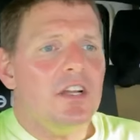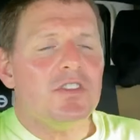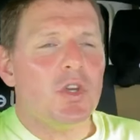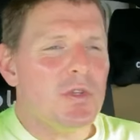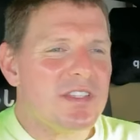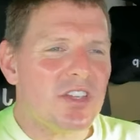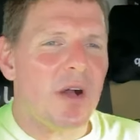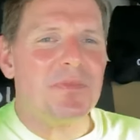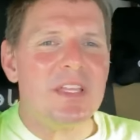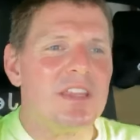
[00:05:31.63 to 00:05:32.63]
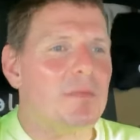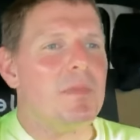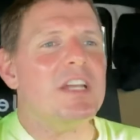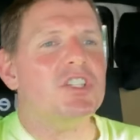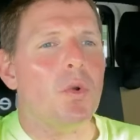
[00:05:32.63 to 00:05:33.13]
Do something that
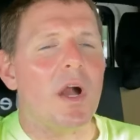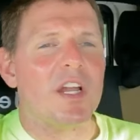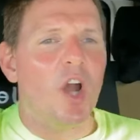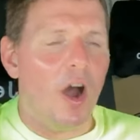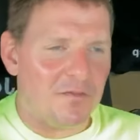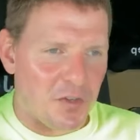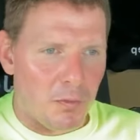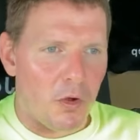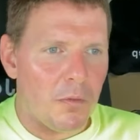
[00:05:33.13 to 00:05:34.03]
makes you uncomfortable.